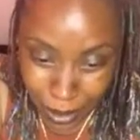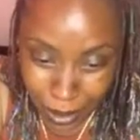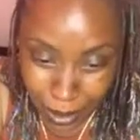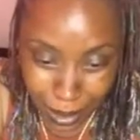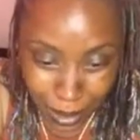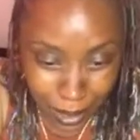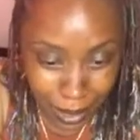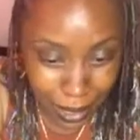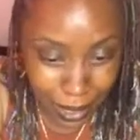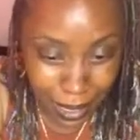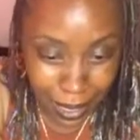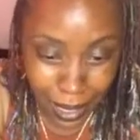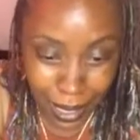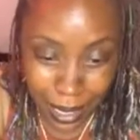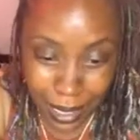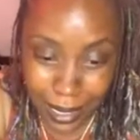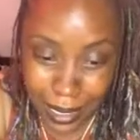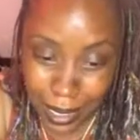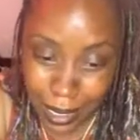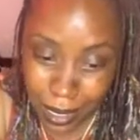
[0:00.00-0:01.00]
it's
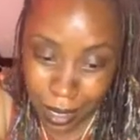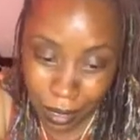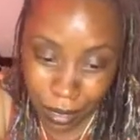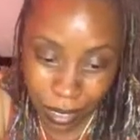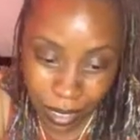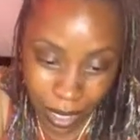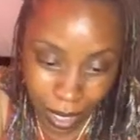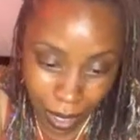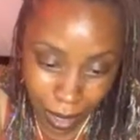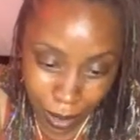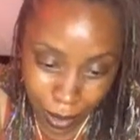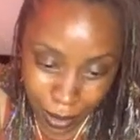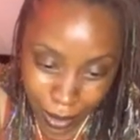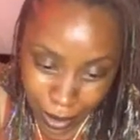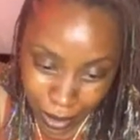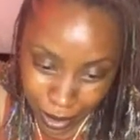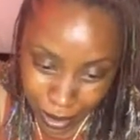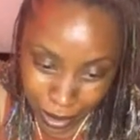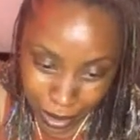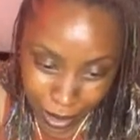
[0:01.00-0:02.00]
enough of y'all on here
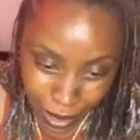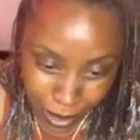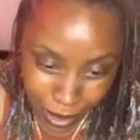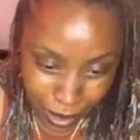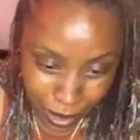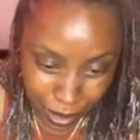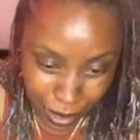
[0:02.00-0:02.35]
that